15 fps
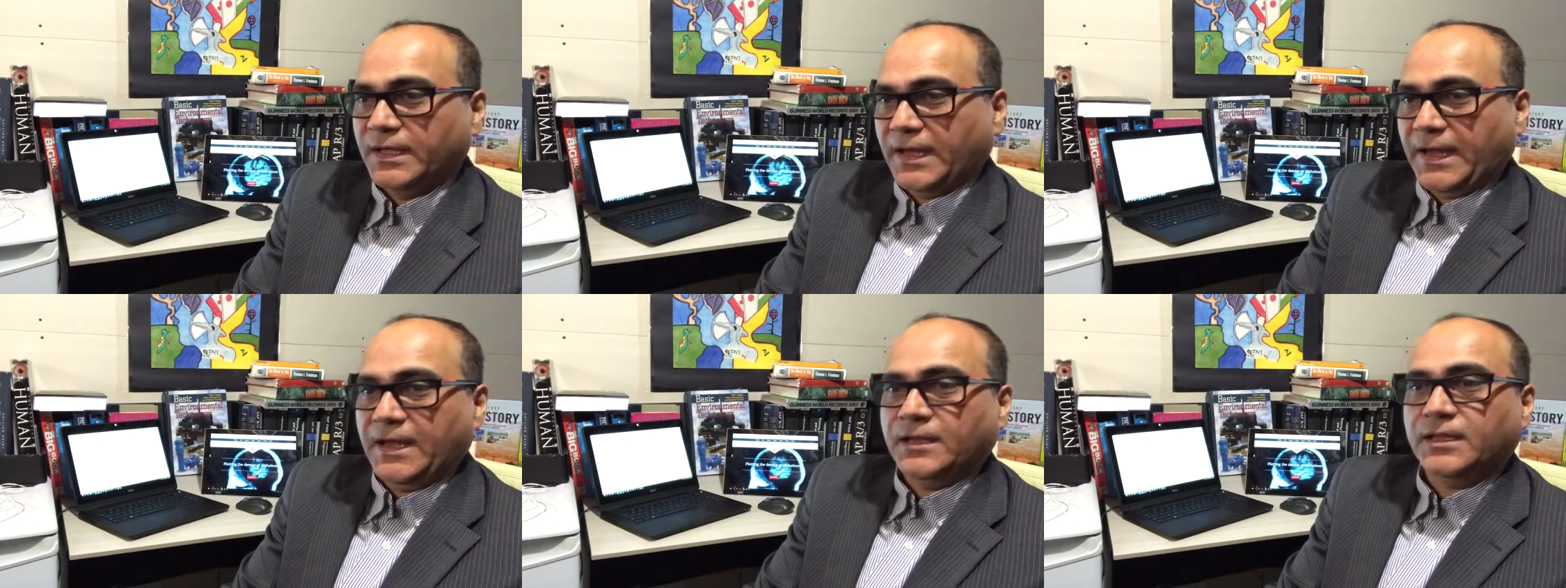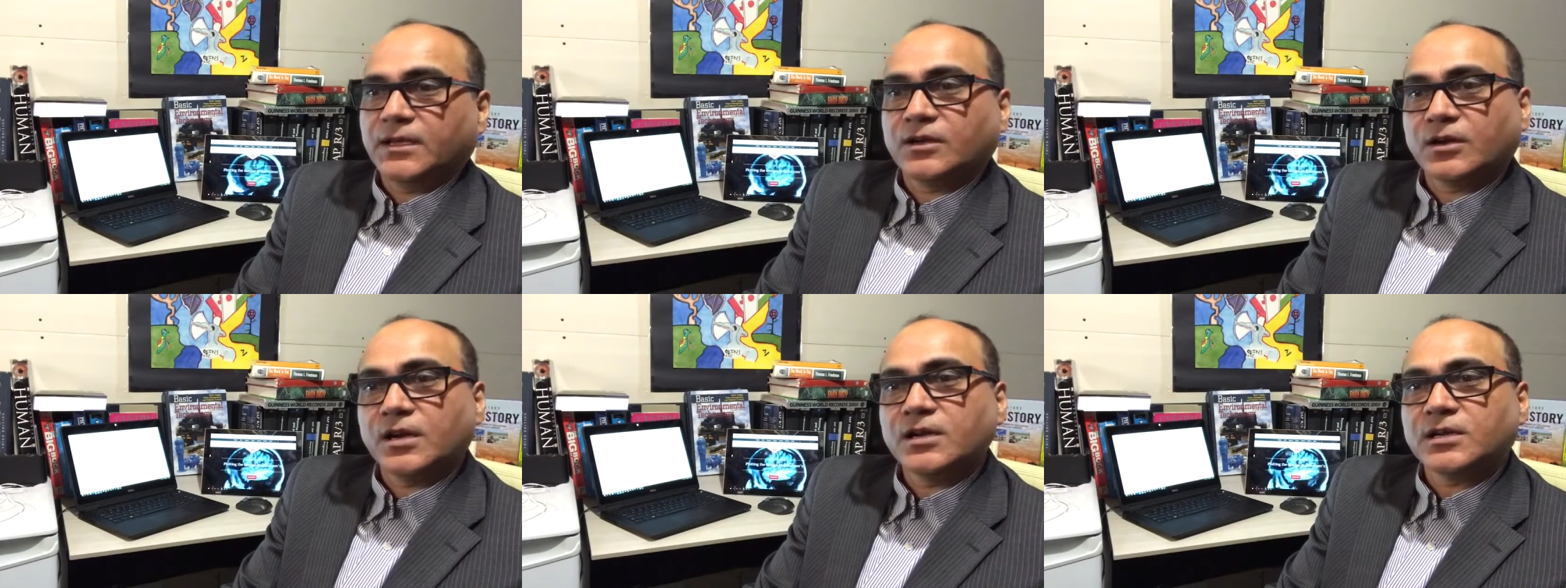And they
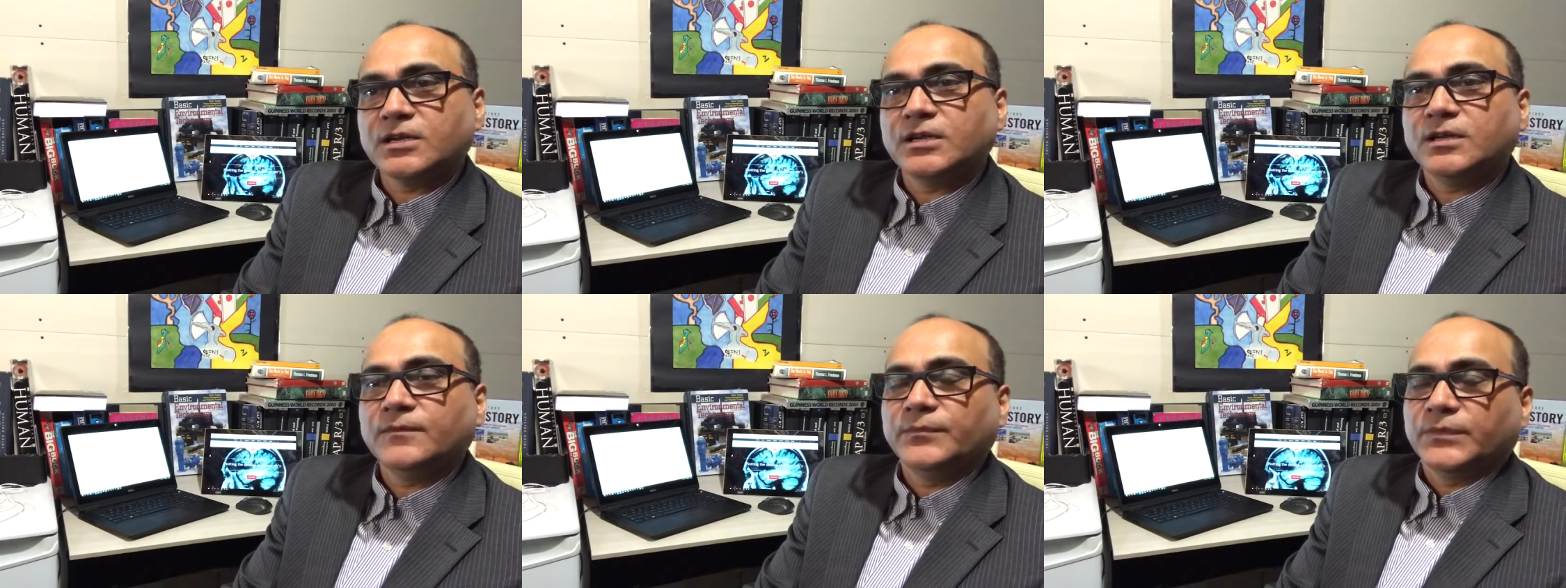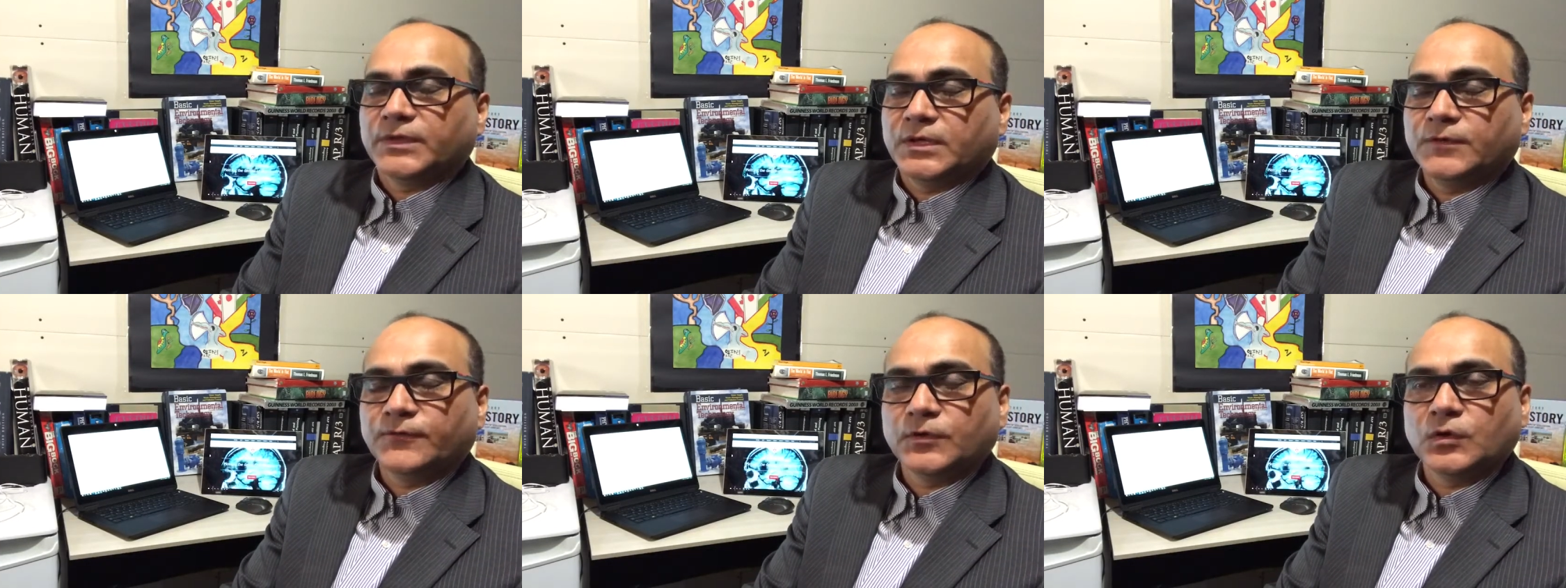currently,
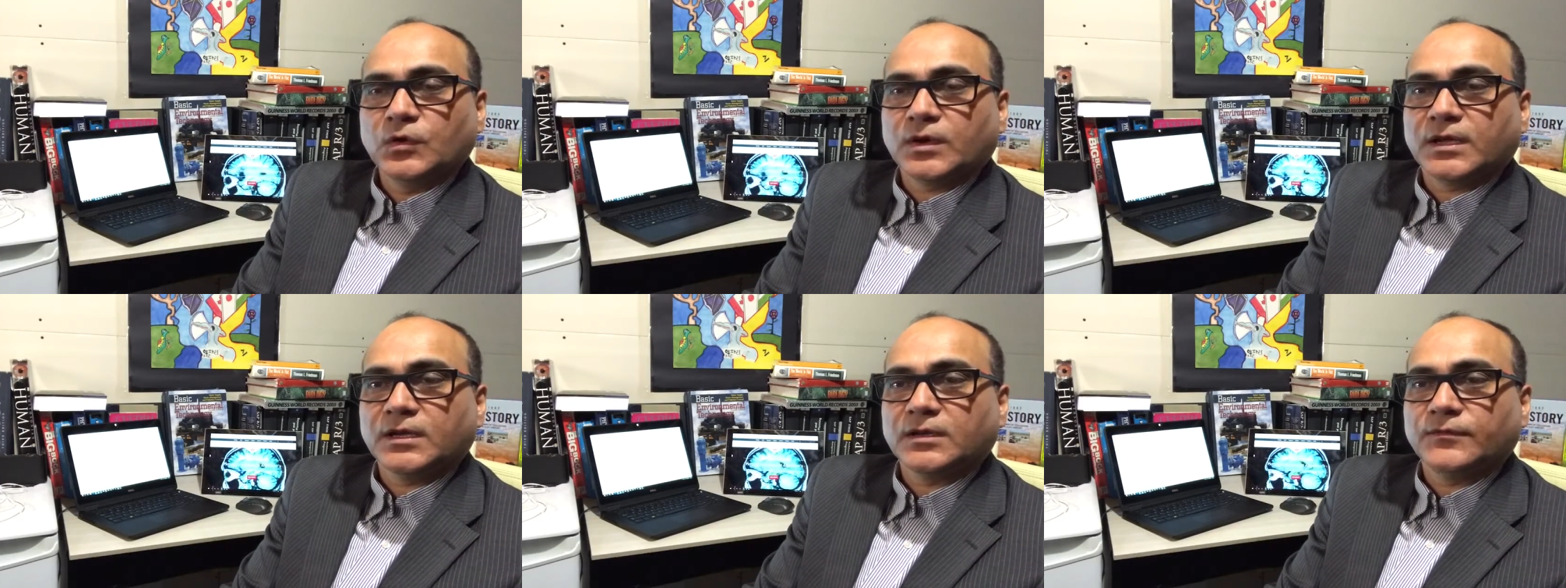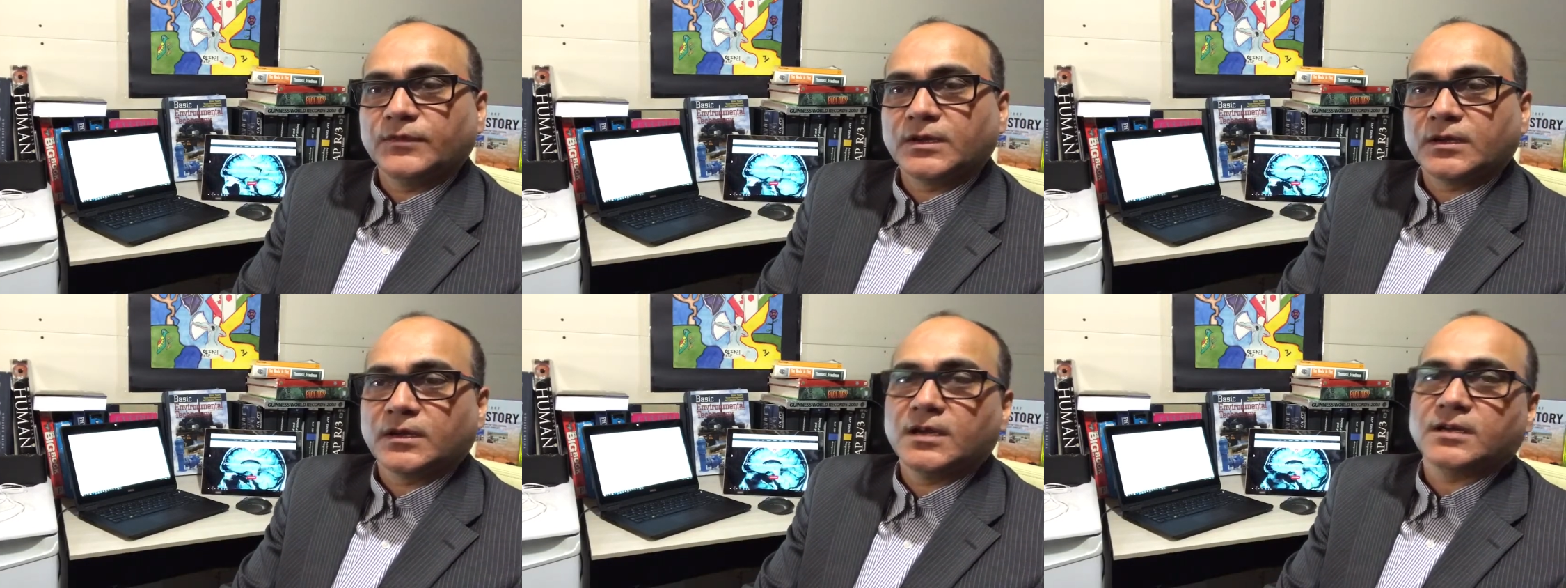if you look at
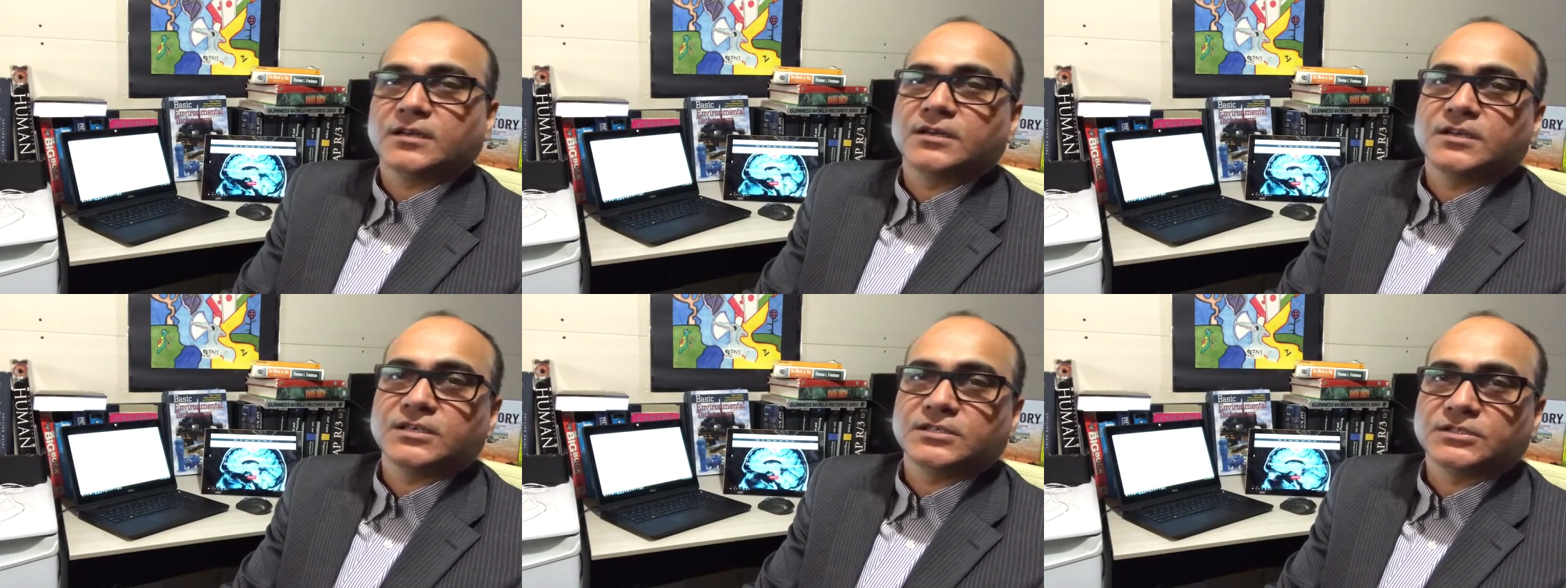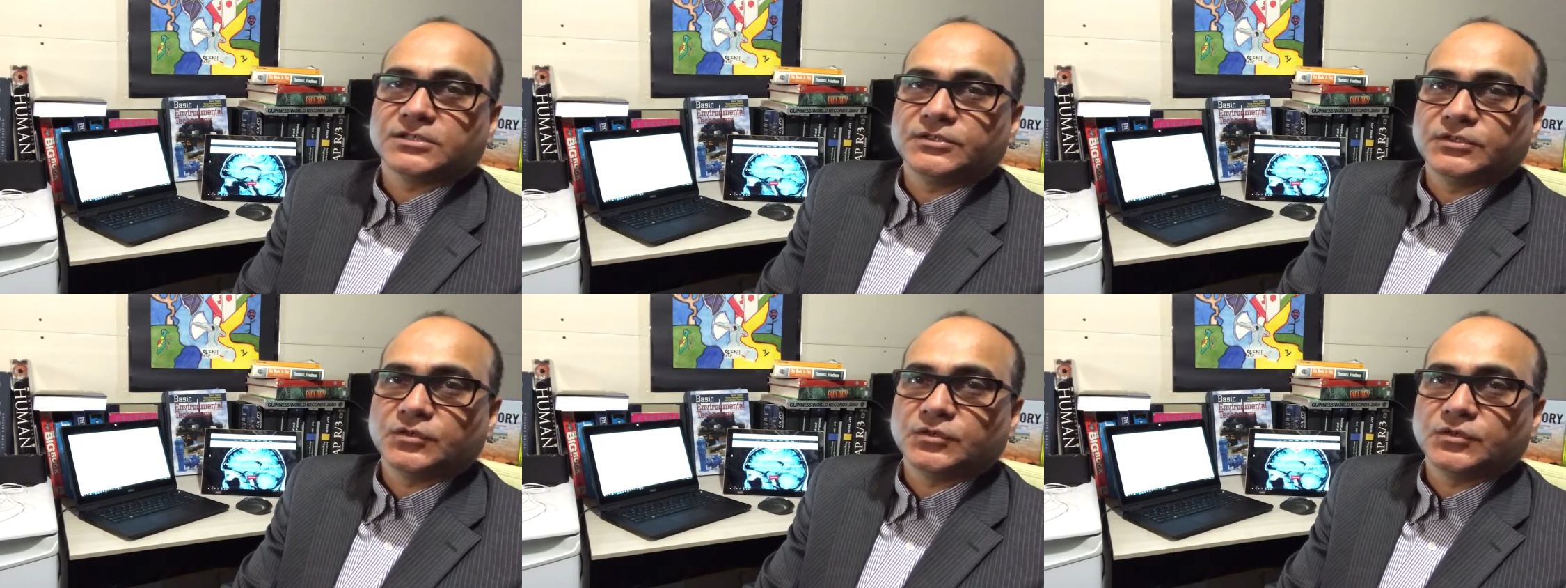even current conditions,